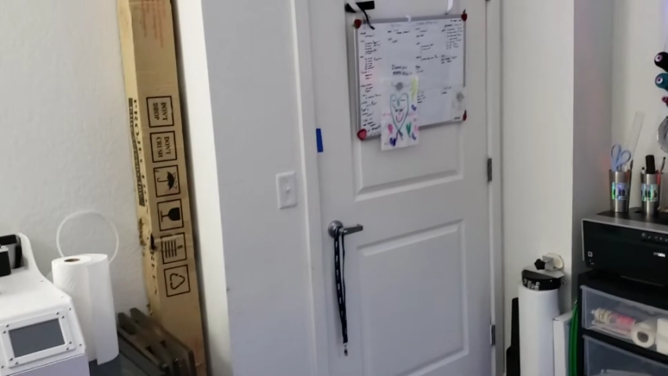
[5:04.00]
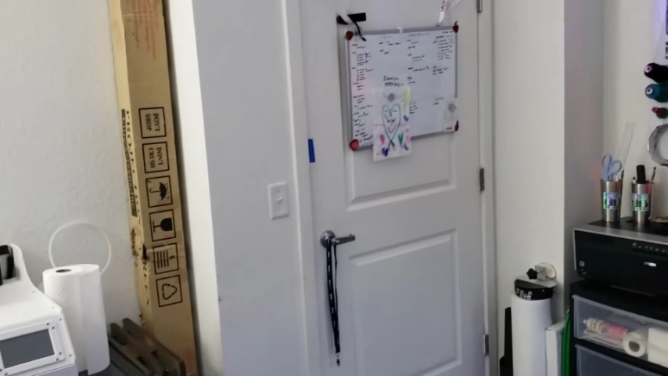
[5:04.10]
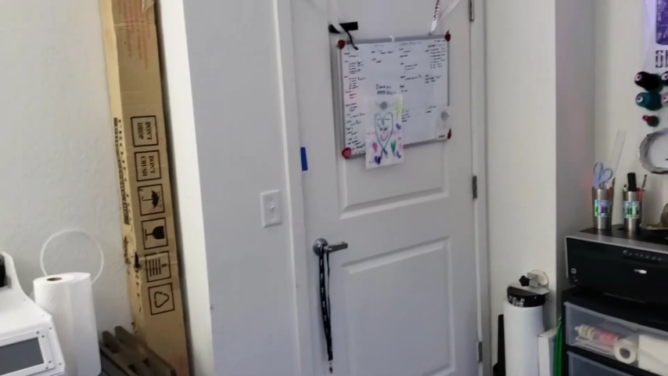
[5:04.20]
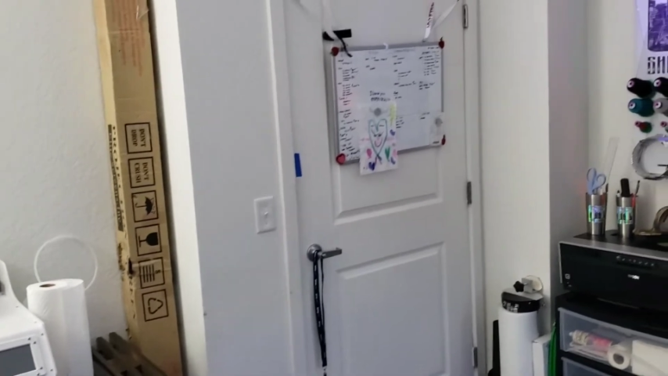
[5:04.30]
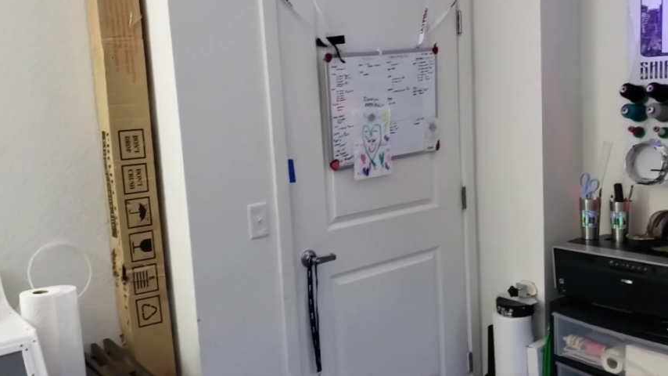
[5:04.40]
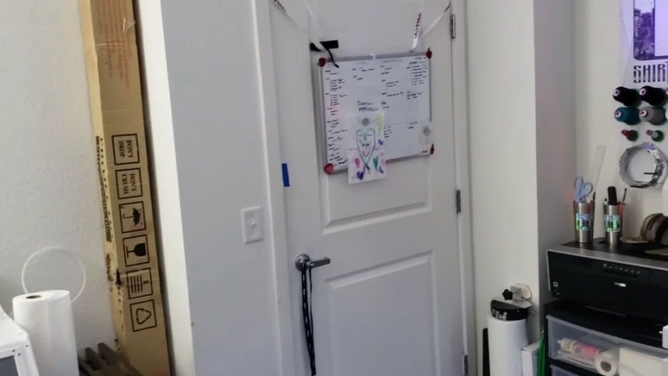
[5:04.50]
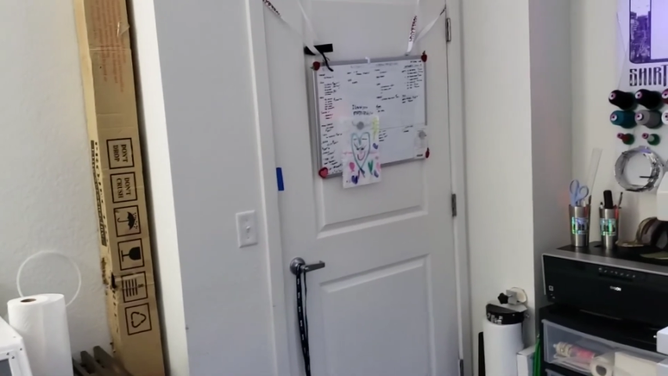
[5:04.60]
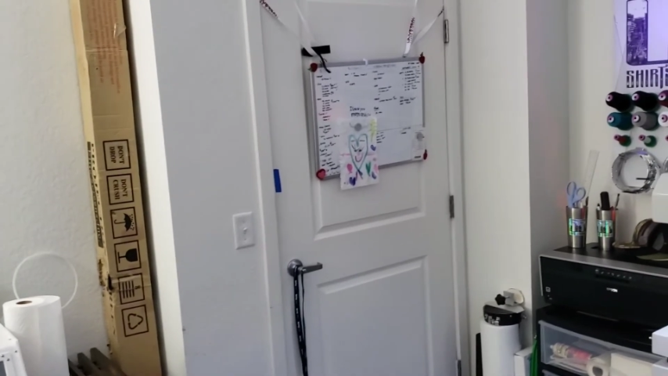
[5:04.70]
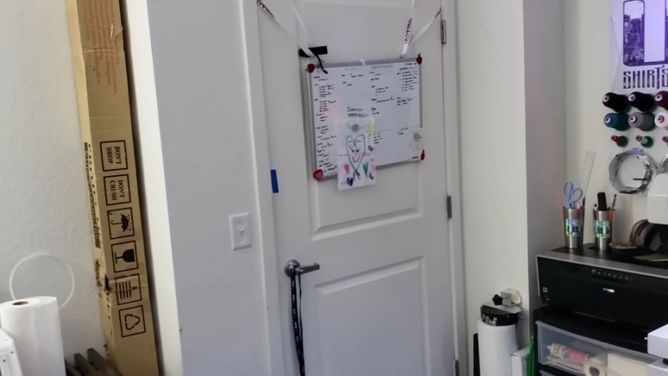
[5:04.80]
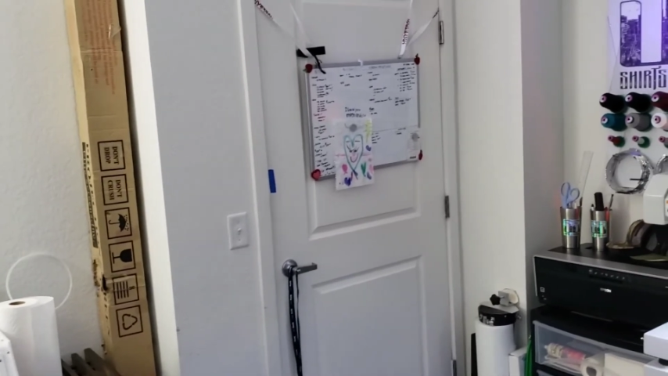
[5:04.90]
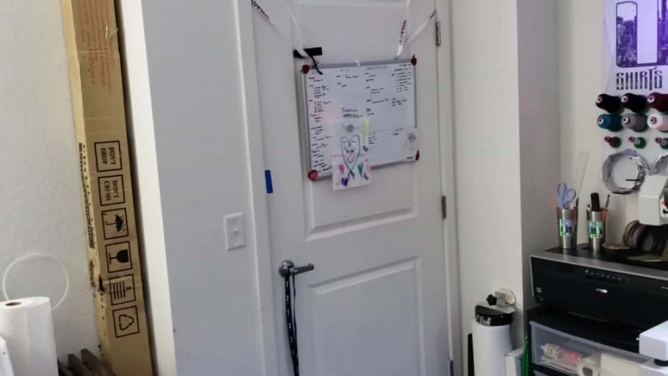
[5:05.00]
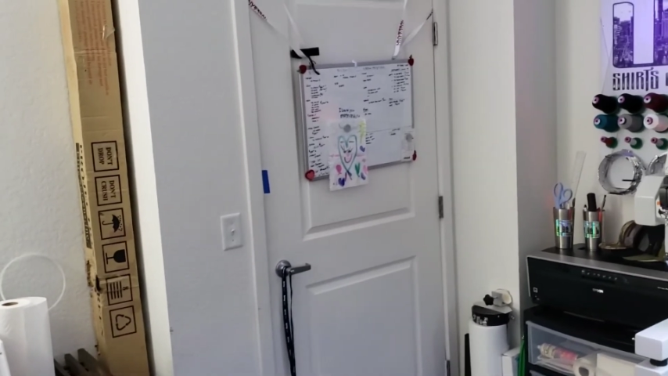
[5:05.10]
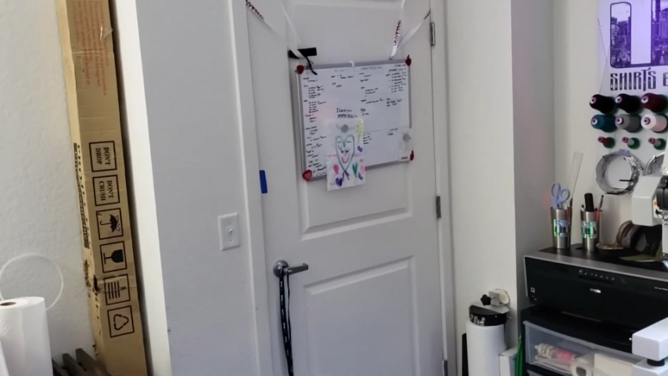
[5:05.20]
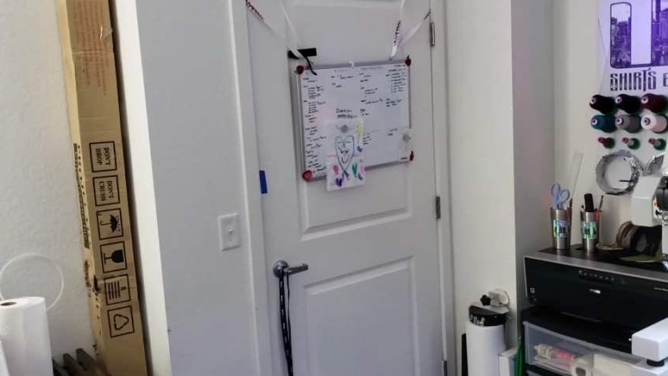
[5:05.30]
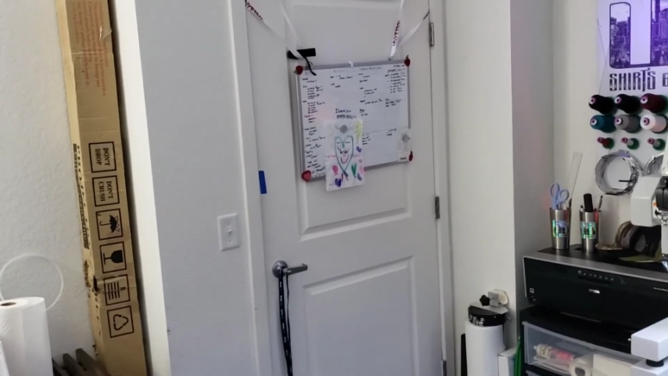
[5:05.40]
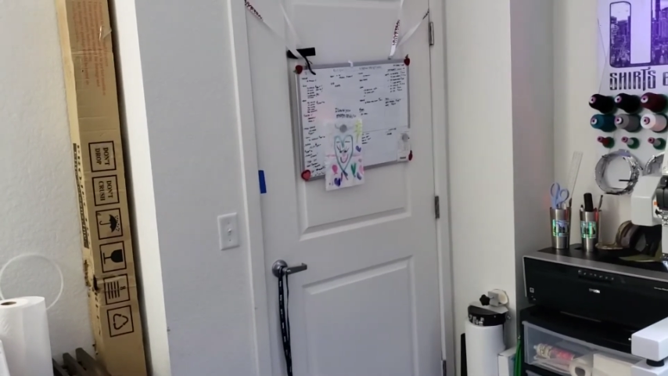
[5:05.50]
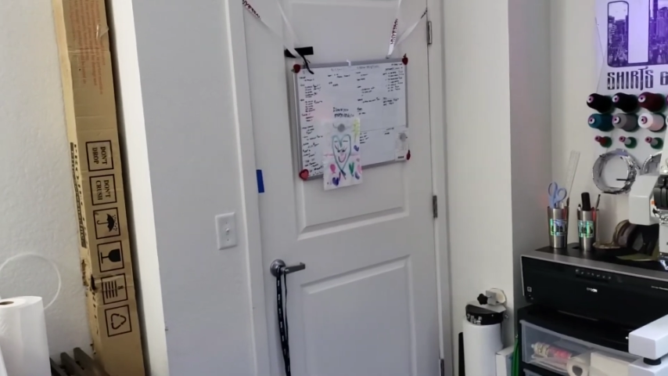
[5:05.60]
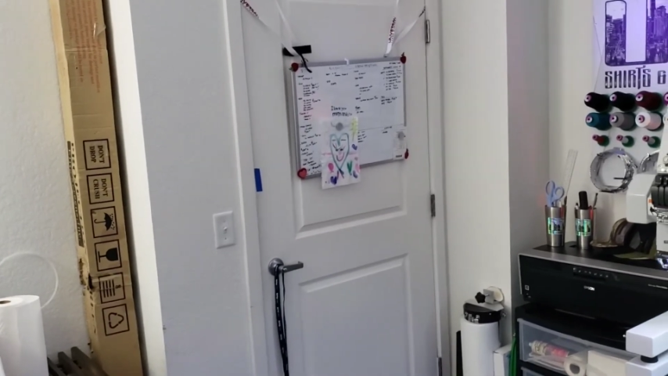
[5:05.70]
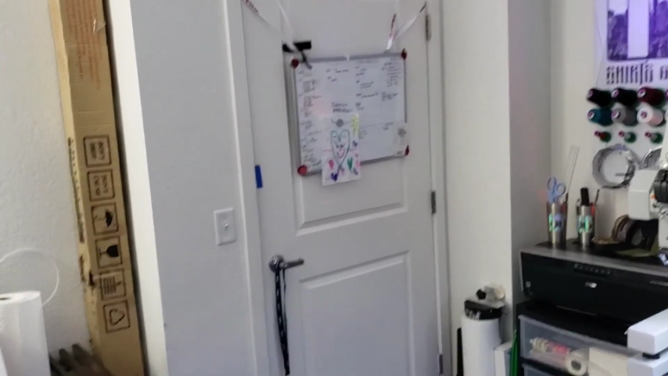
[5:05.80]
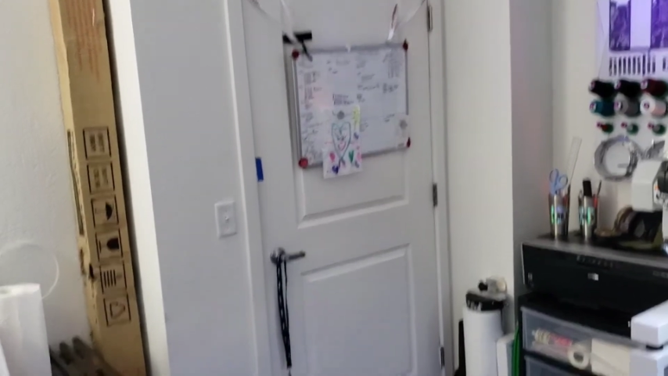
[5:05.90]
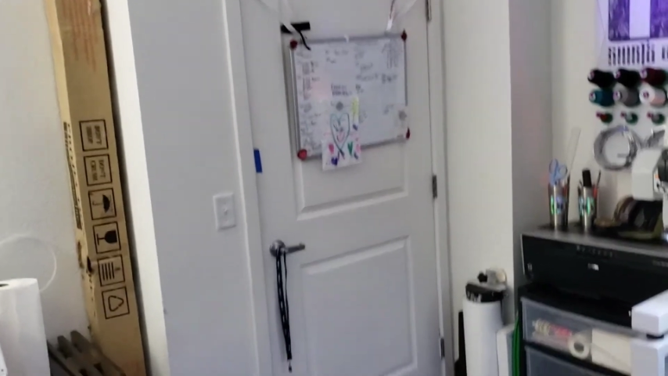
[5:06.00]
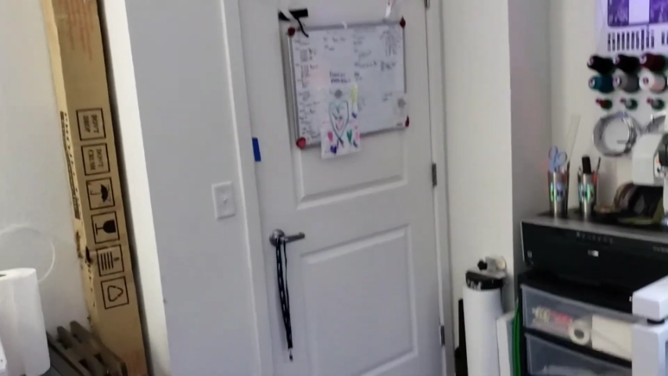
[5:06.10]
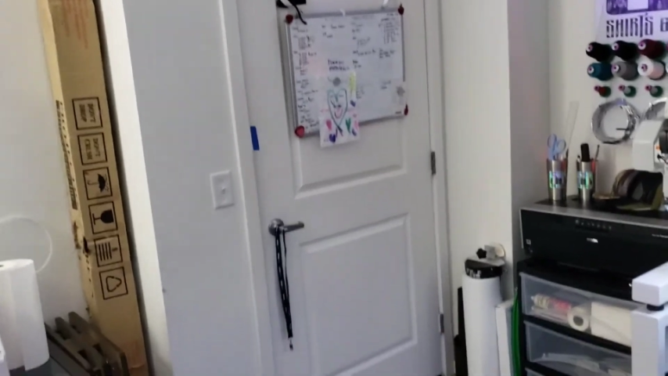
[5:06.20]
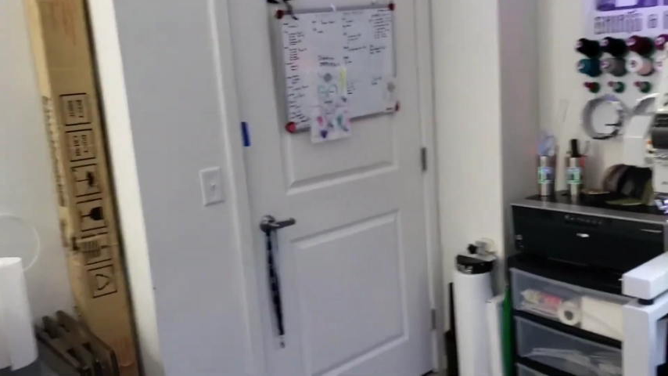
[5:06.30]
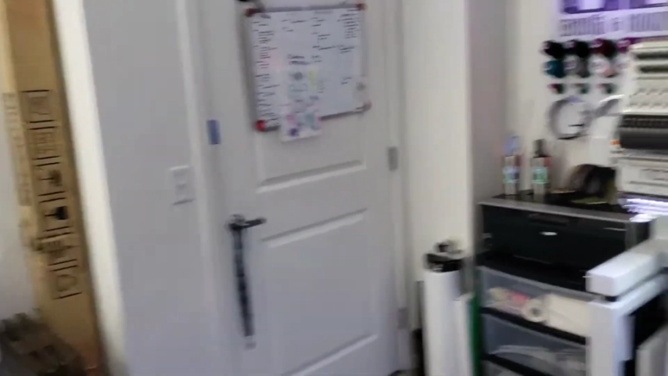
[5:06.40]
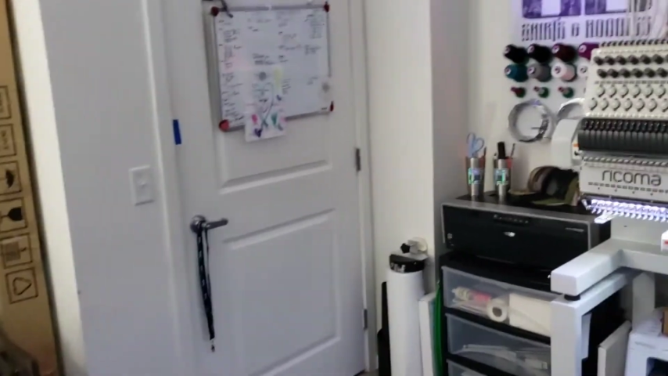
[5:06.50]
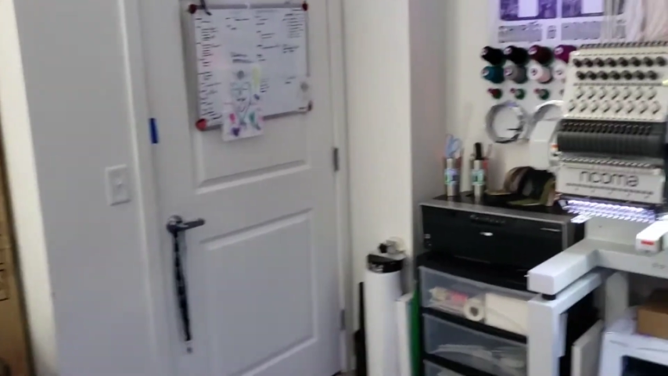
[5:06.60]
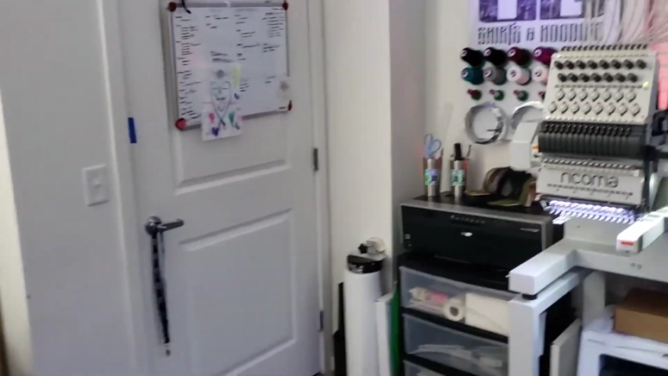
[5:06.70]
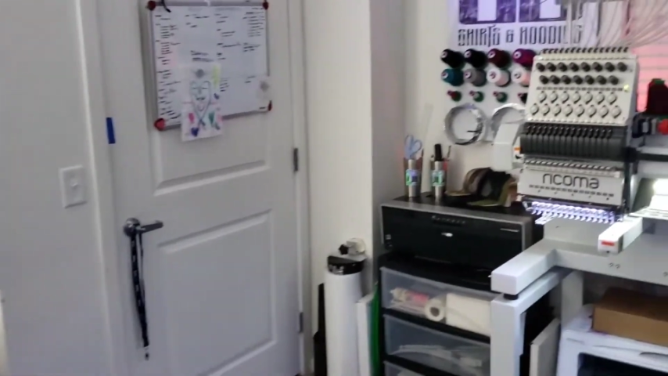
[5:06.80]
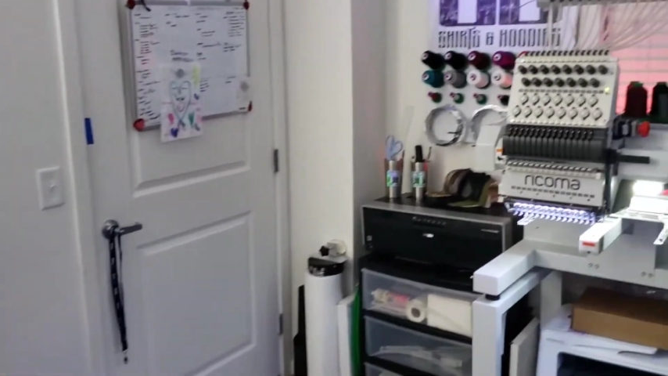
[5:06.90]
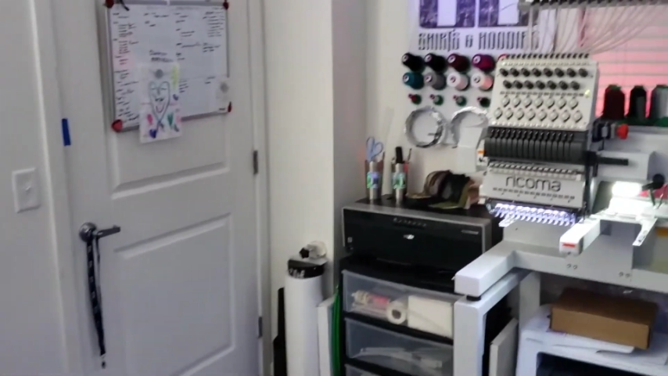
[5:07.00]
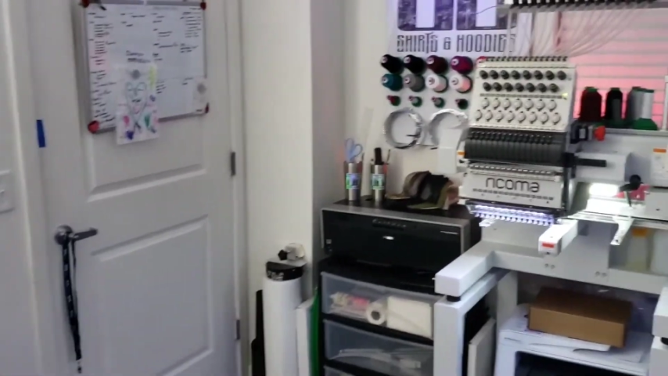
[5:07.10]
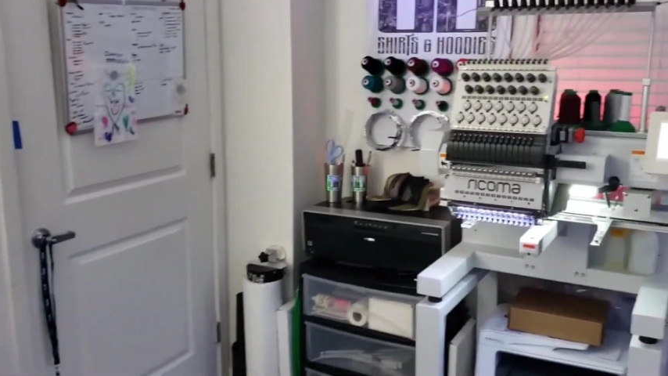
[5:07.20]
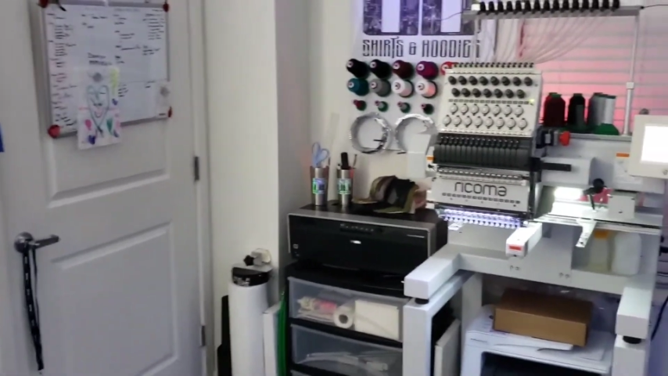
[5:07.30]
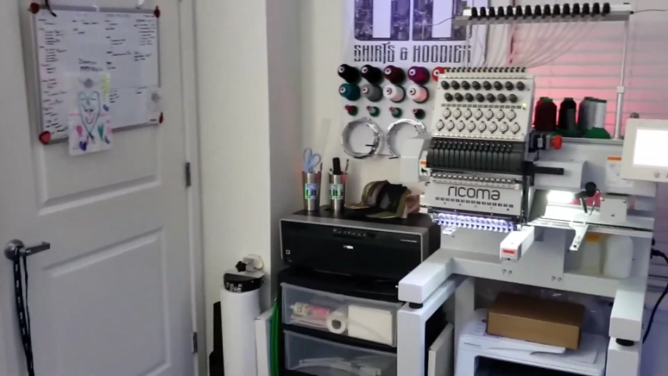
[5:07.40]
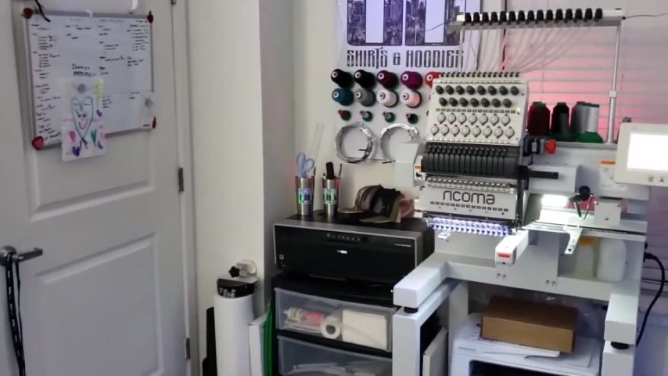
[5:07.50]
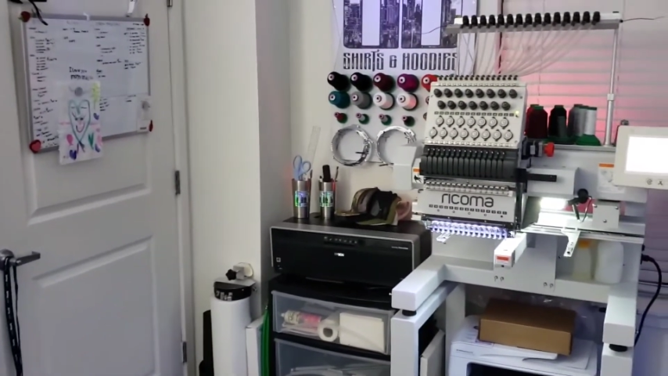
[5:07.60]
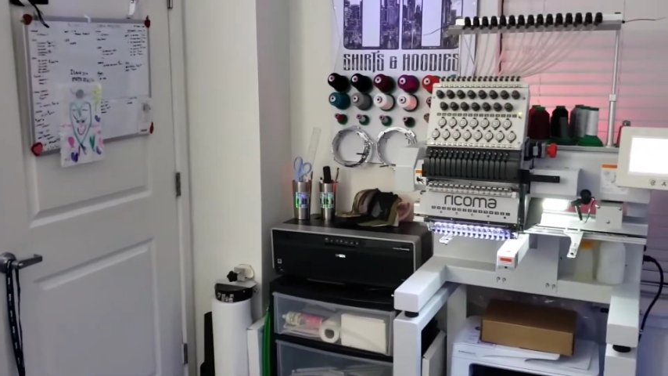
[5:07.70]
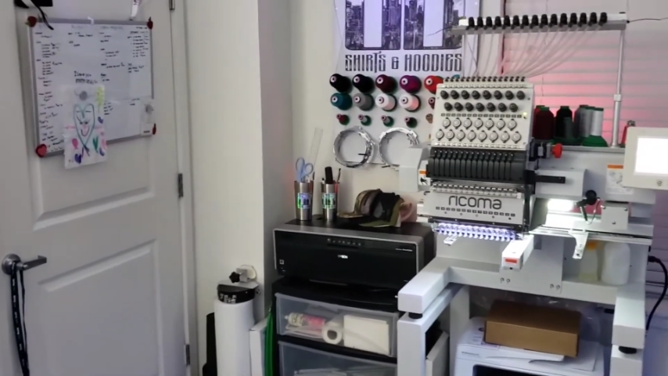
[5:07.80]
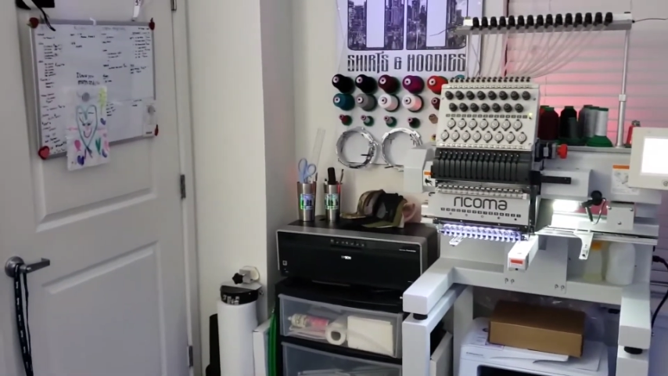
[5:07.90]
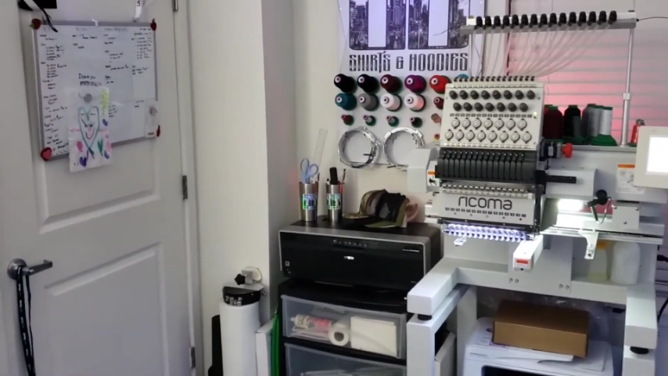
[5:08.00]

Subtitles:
[unreadable: no face in view]